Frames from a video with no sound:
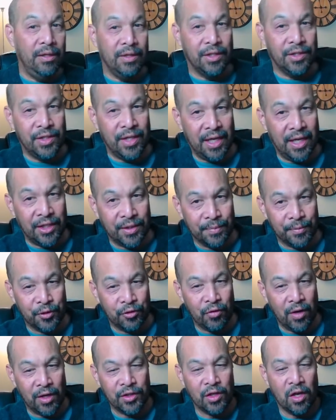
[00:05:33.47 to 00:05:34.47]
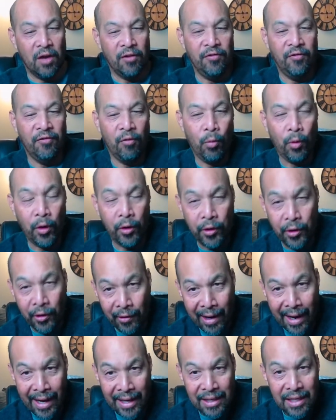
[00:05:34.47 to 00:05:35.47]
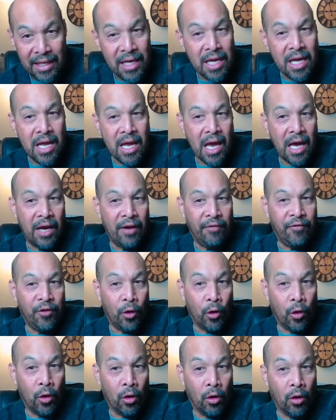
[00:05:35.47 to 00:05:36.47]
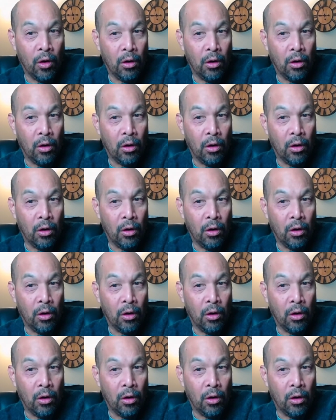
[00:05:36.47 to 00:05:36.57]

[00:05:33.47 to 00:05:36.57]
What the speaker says: this takes some stress off of where you're at, and if you're